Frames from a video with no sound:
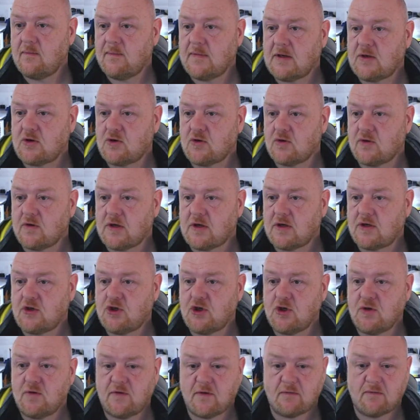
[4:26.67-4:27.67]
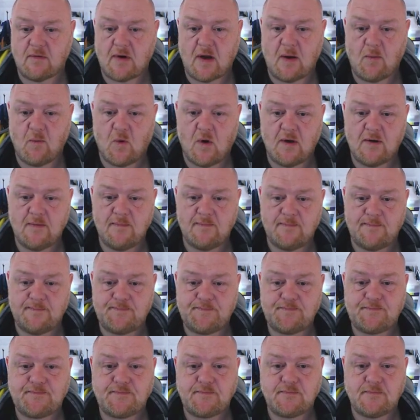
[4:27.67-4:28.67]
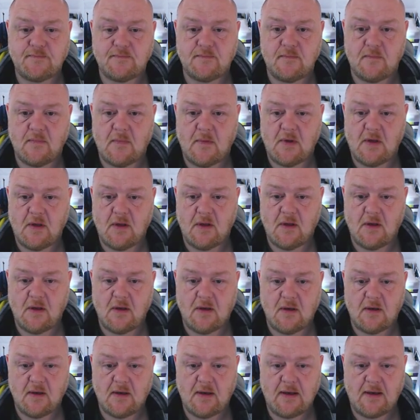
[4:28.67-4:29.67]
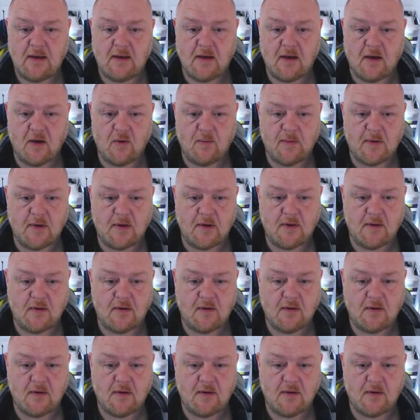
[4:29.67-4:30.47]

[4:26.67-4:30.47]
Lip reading: Make sure that I choose the right one. Click open.